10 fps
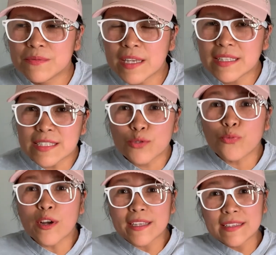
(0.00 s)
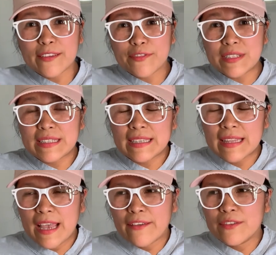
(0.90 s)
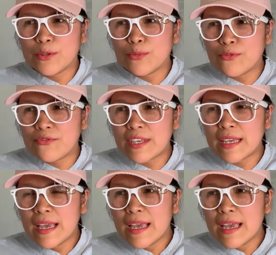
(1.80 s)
And this one difference that they have in the movie,